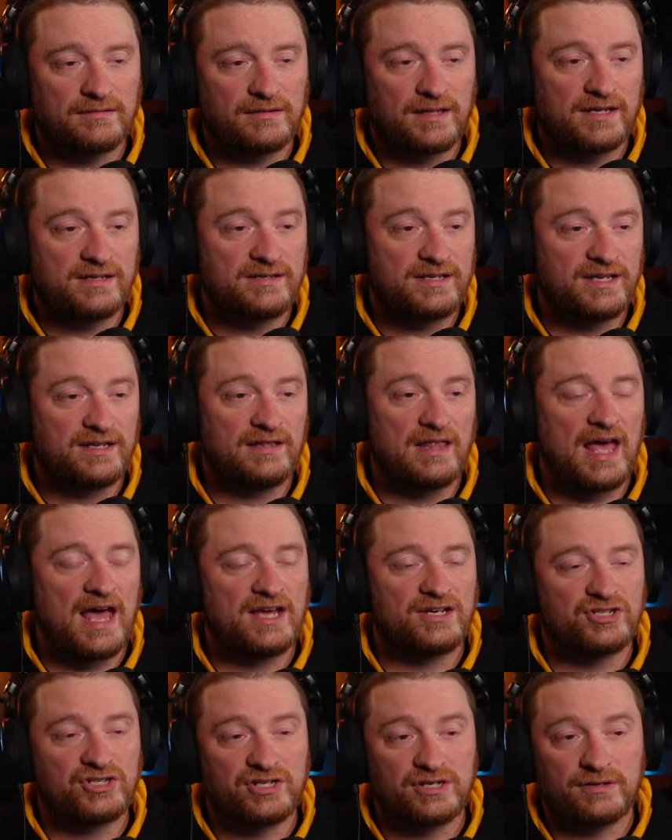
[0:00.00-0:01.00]
they did
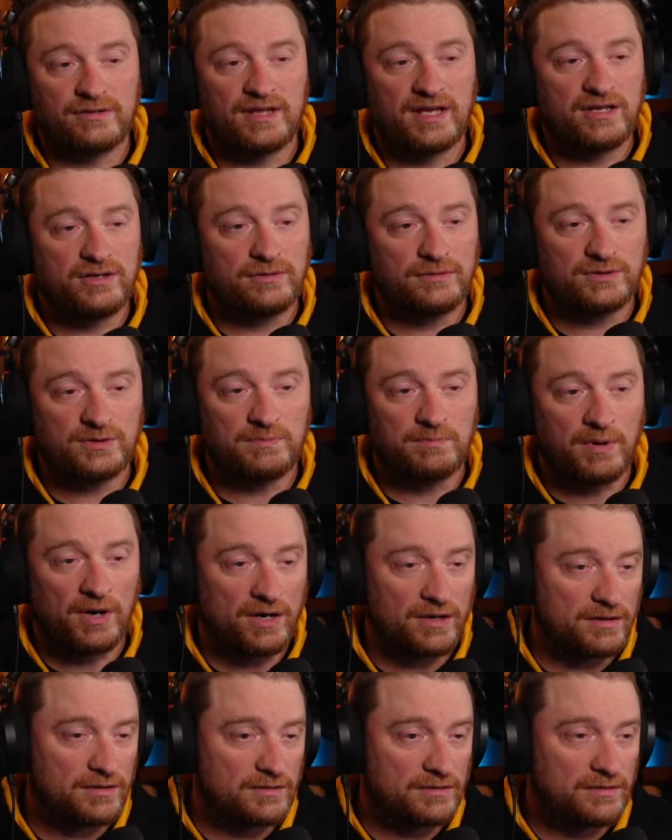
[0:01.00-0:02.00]
last year, they used
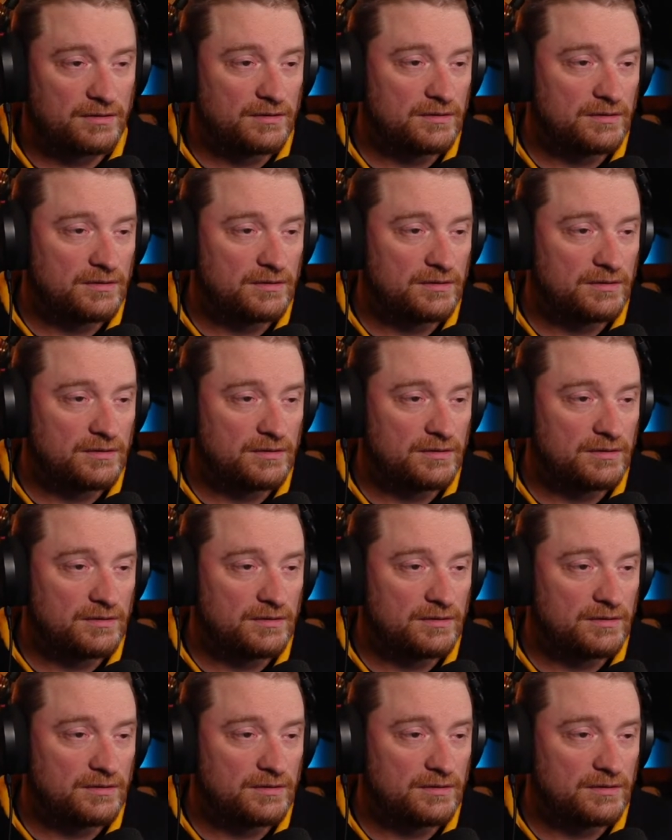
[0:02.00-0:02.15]
Bart.